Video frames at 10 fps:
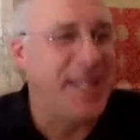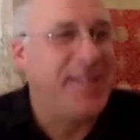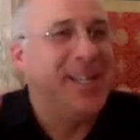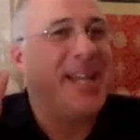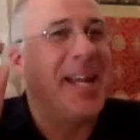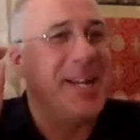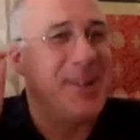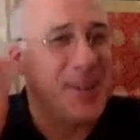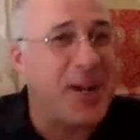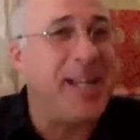It's like
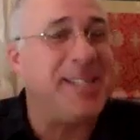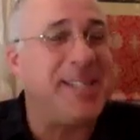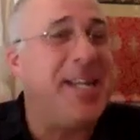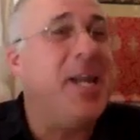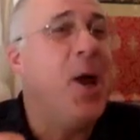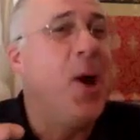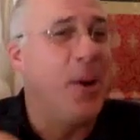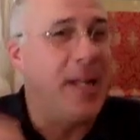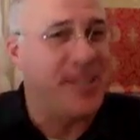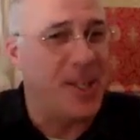you're crazy.
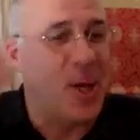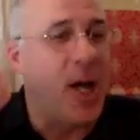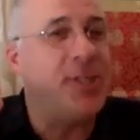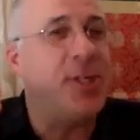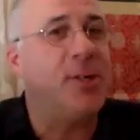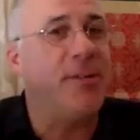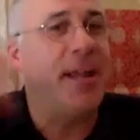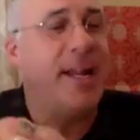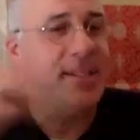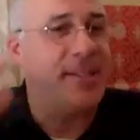It's a logical
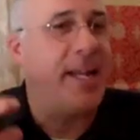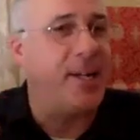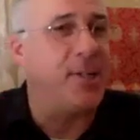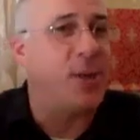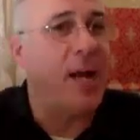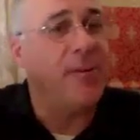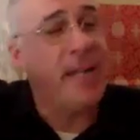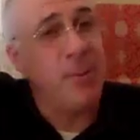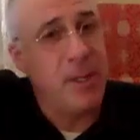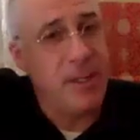thing. It's like you're
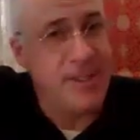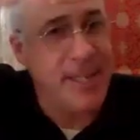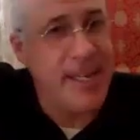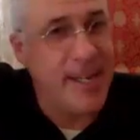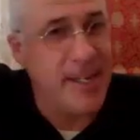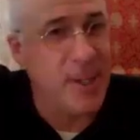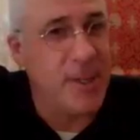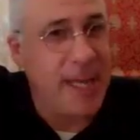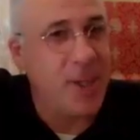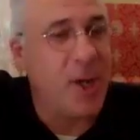drowning. We're sending a little
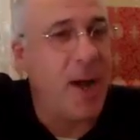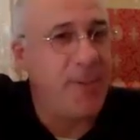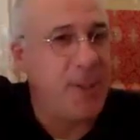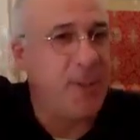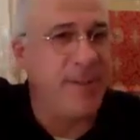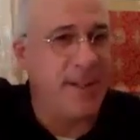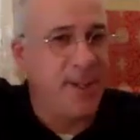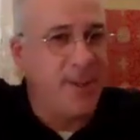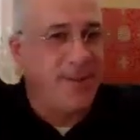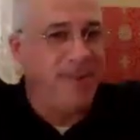helicopter with the
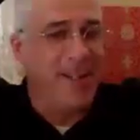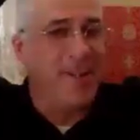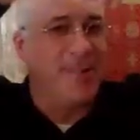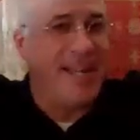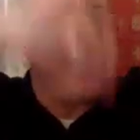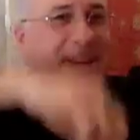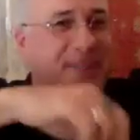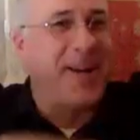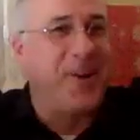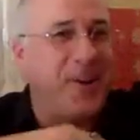little dinghy
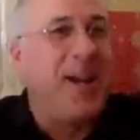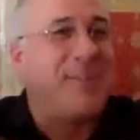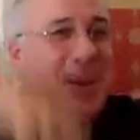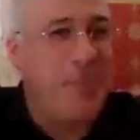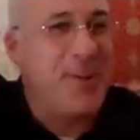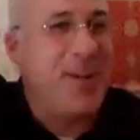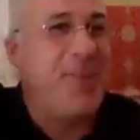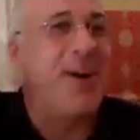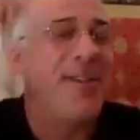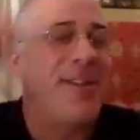ring or whatever to pull
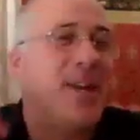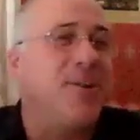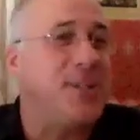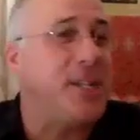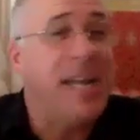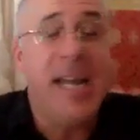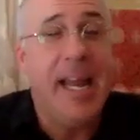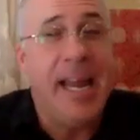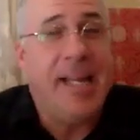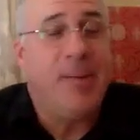you out of the ocean.
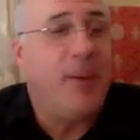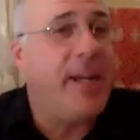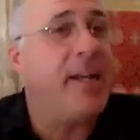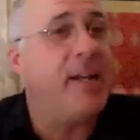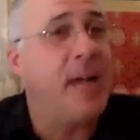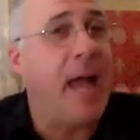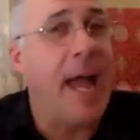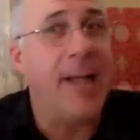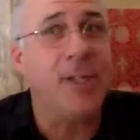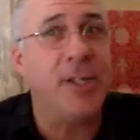We can
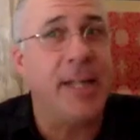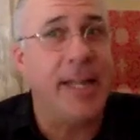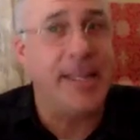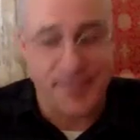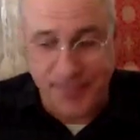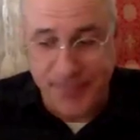actually